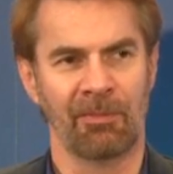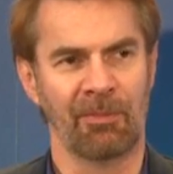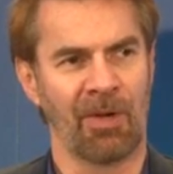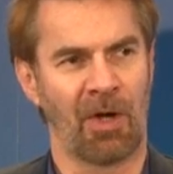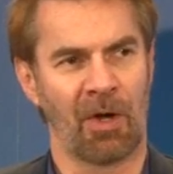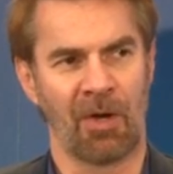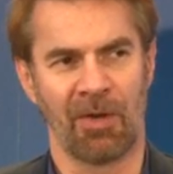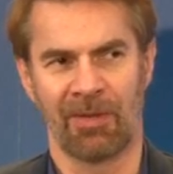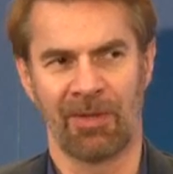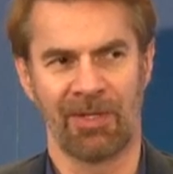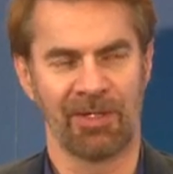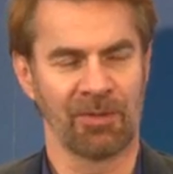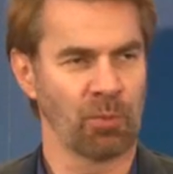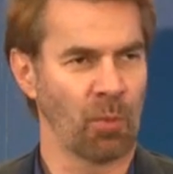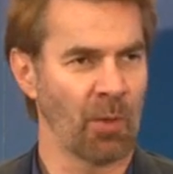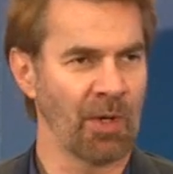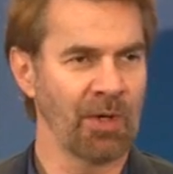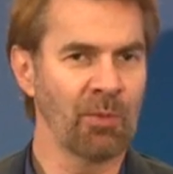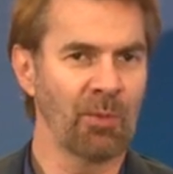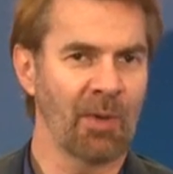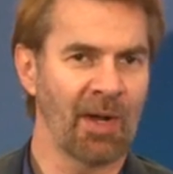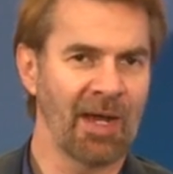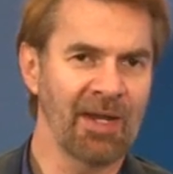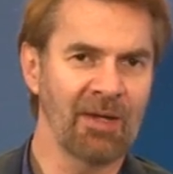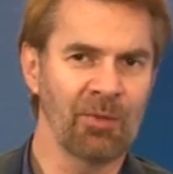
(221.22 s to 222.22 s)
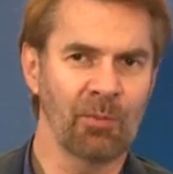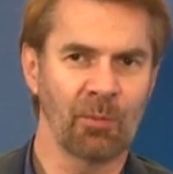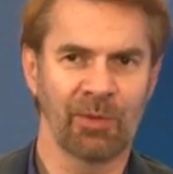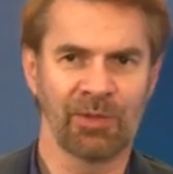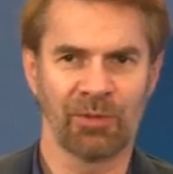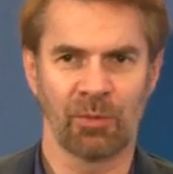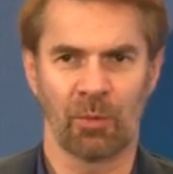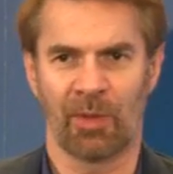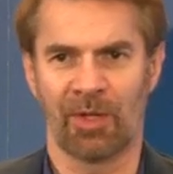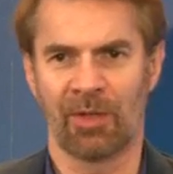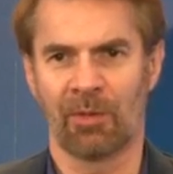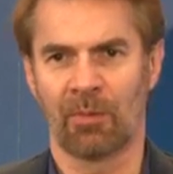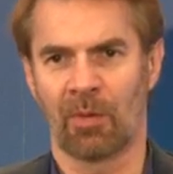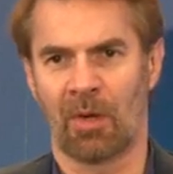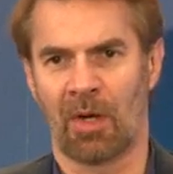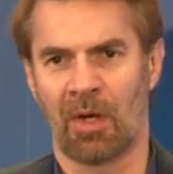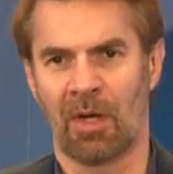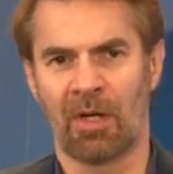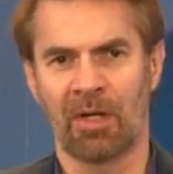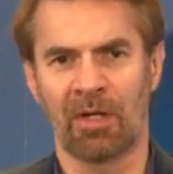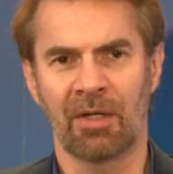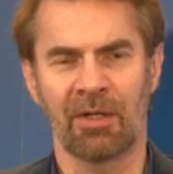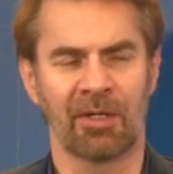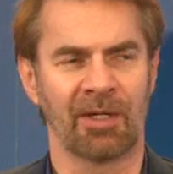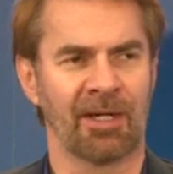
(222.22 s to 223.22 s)
are, is one right and was one
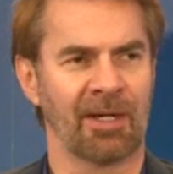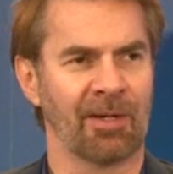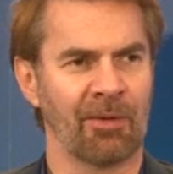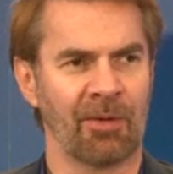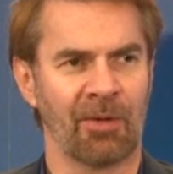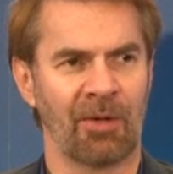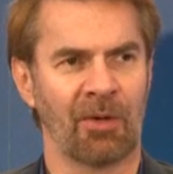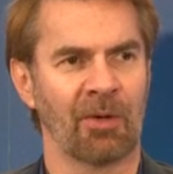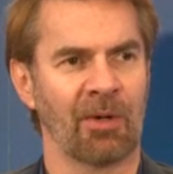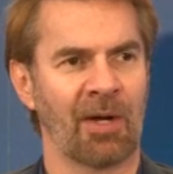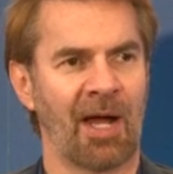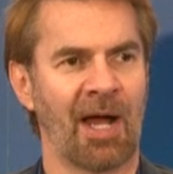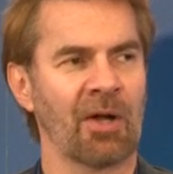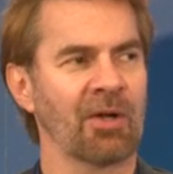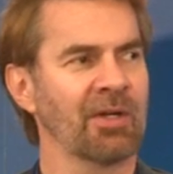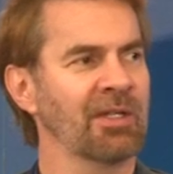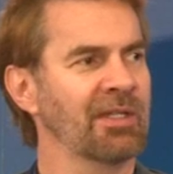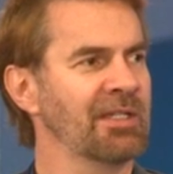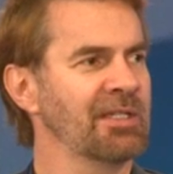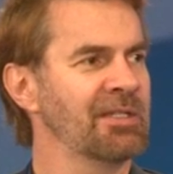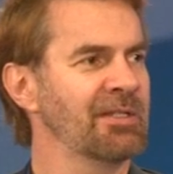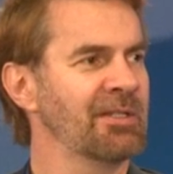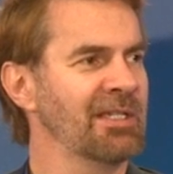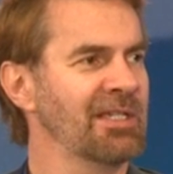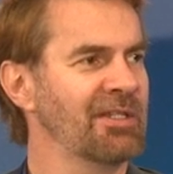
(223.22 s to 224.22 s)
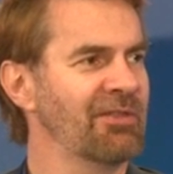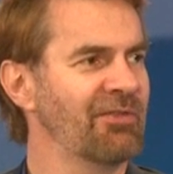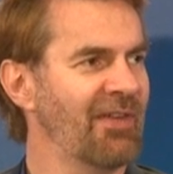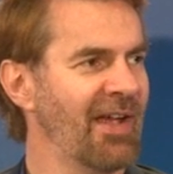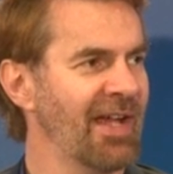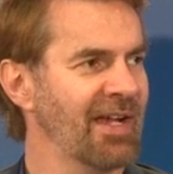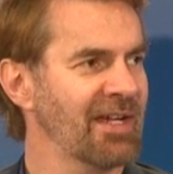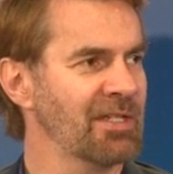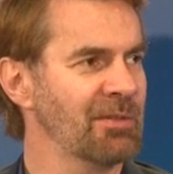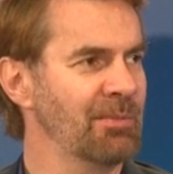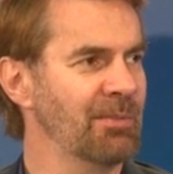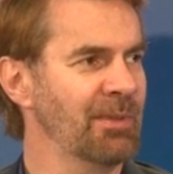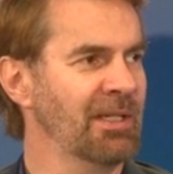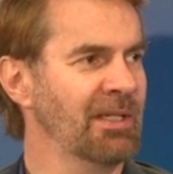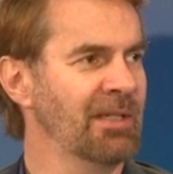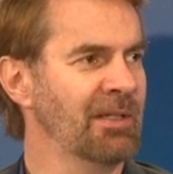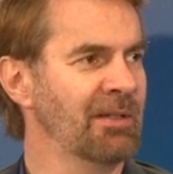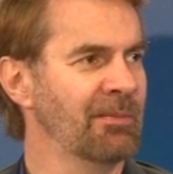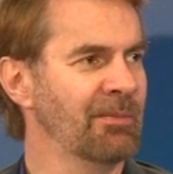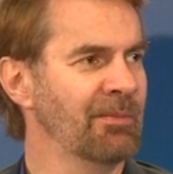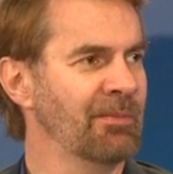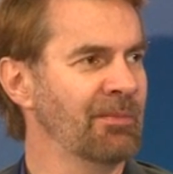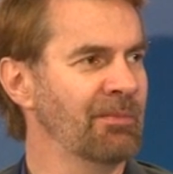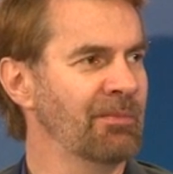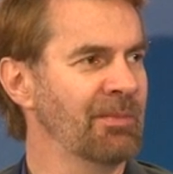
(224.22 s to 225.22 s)
wrong? Uh, how could these, these facts be,
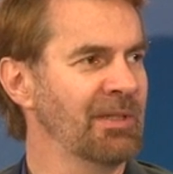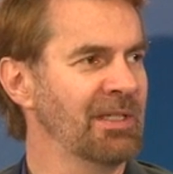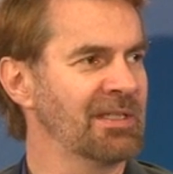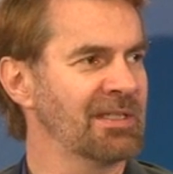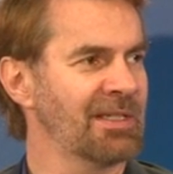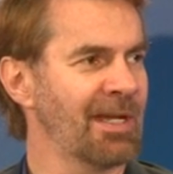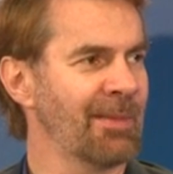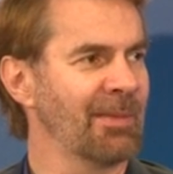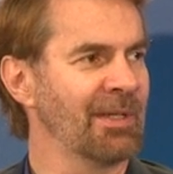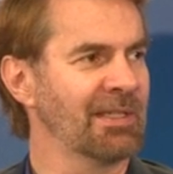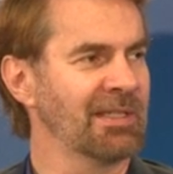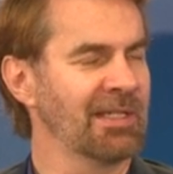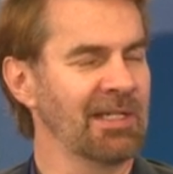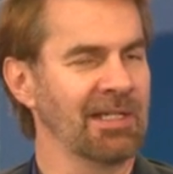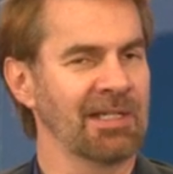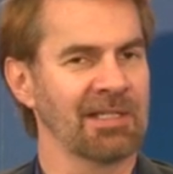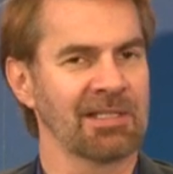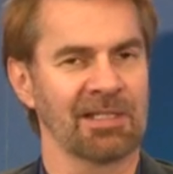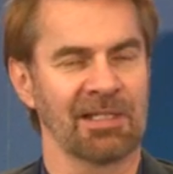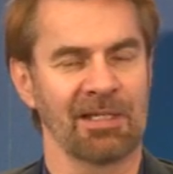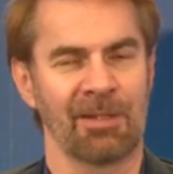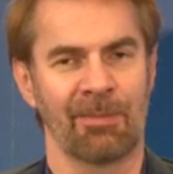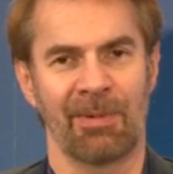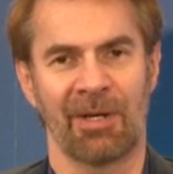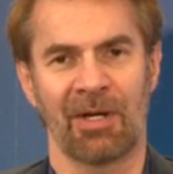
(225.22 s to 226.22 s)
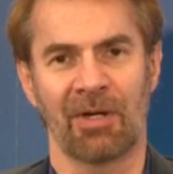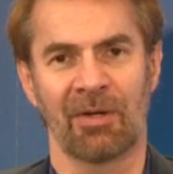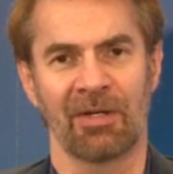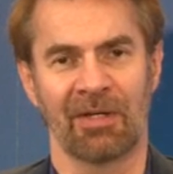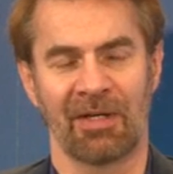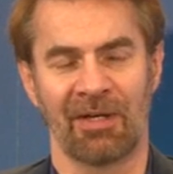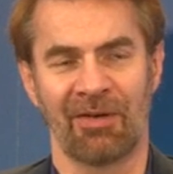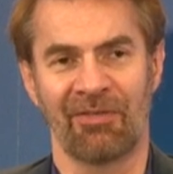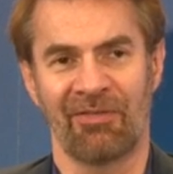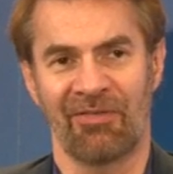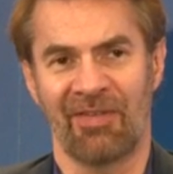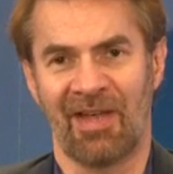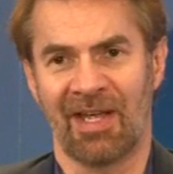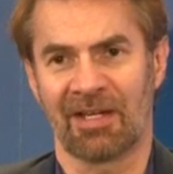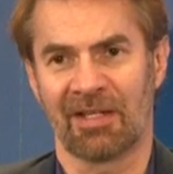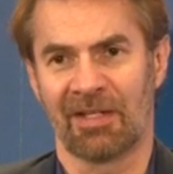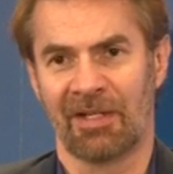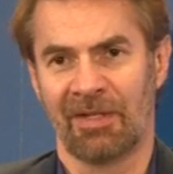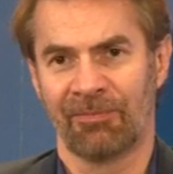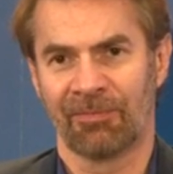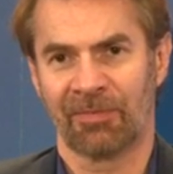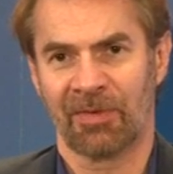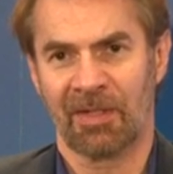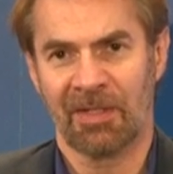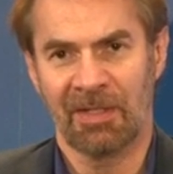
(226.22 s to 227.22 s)
be simultaneously apparent? And in fact,
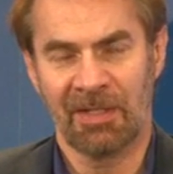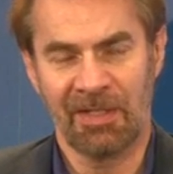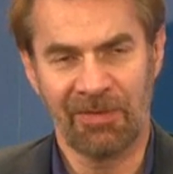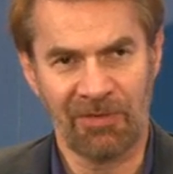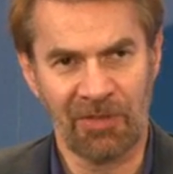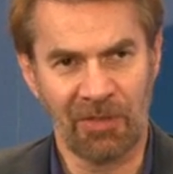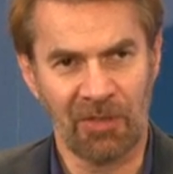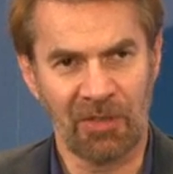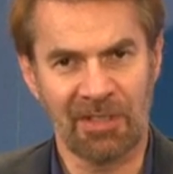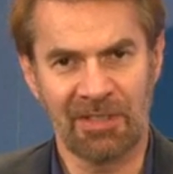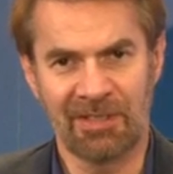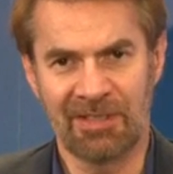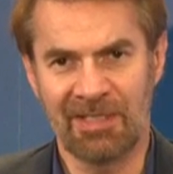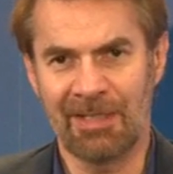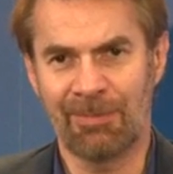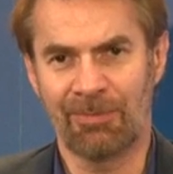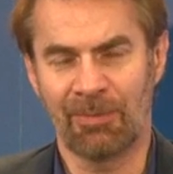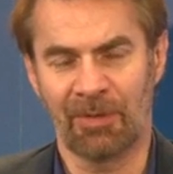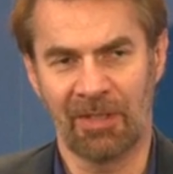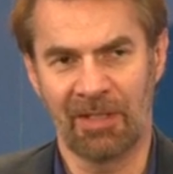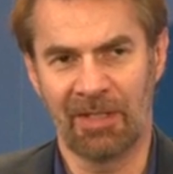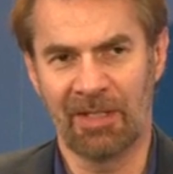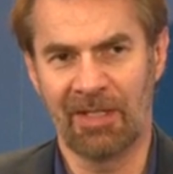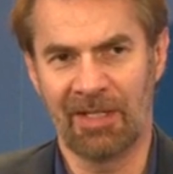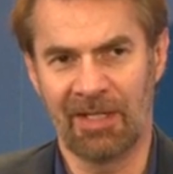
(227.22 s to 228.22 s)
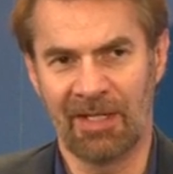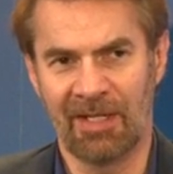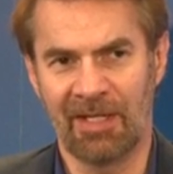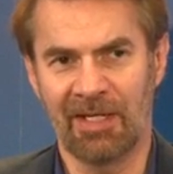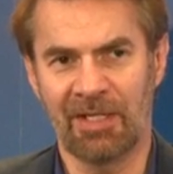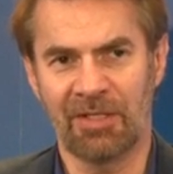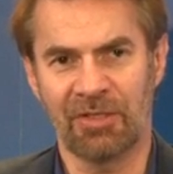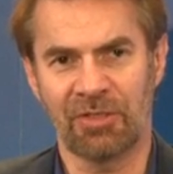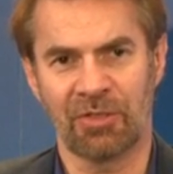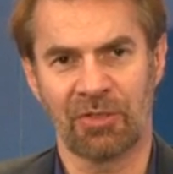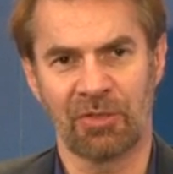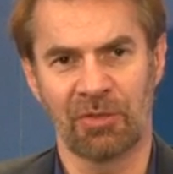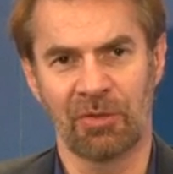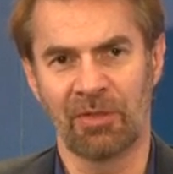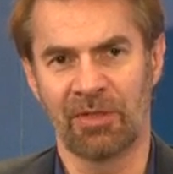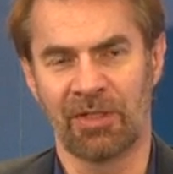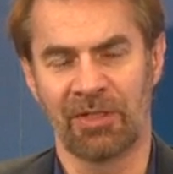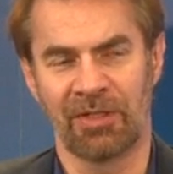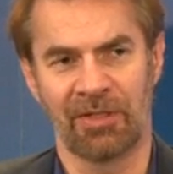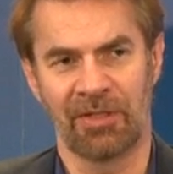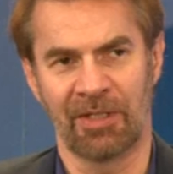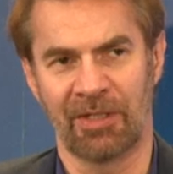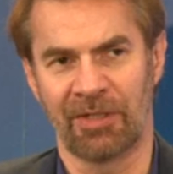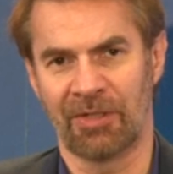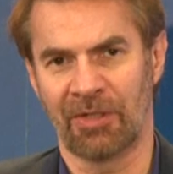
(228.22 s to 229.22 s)
if you look deeper, it, it is true
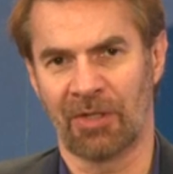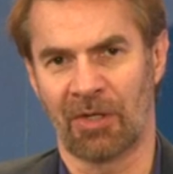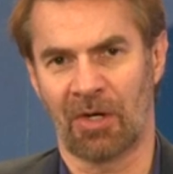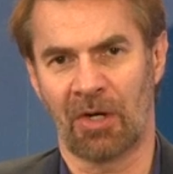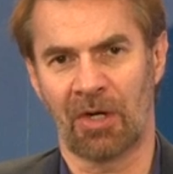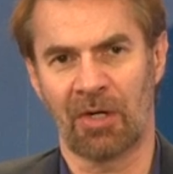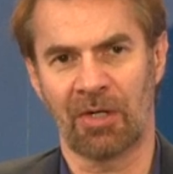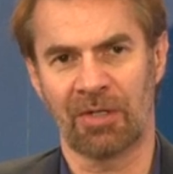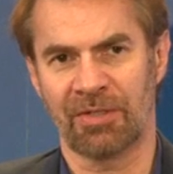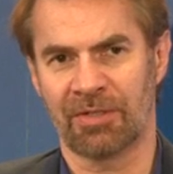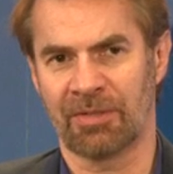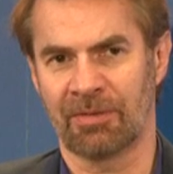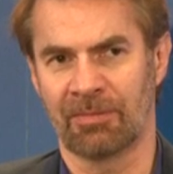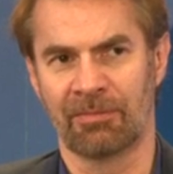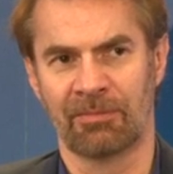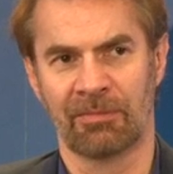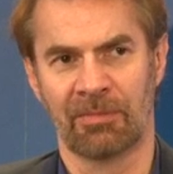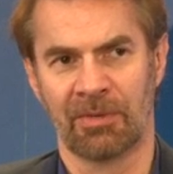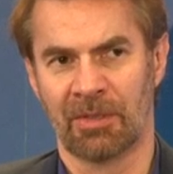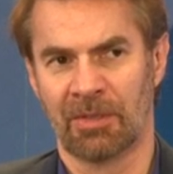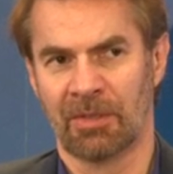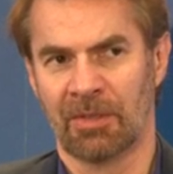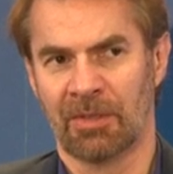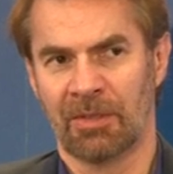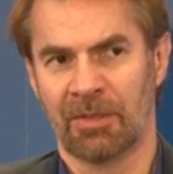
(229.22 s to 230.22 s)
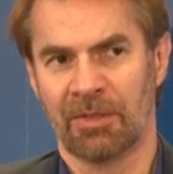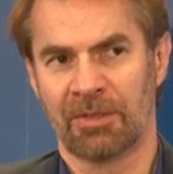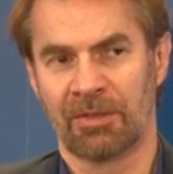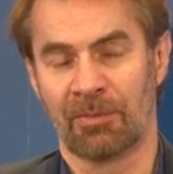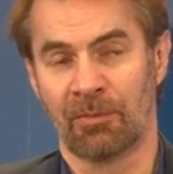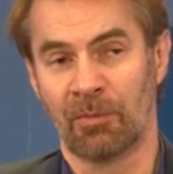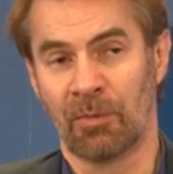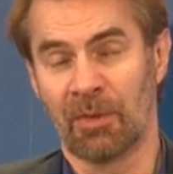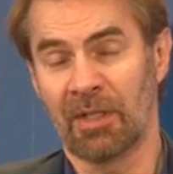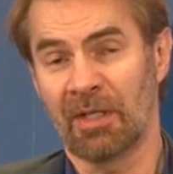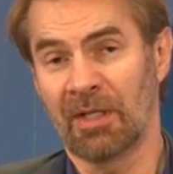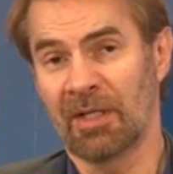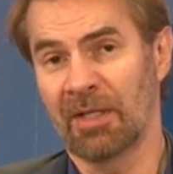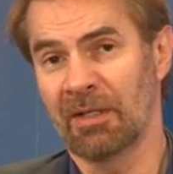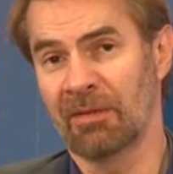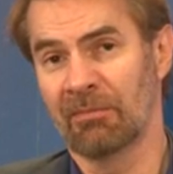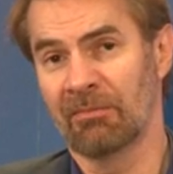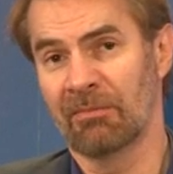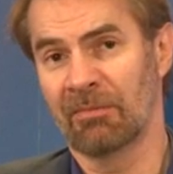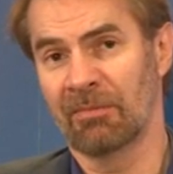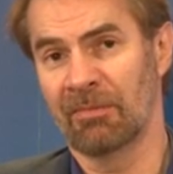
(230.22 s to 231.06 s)
that, that there are some, some really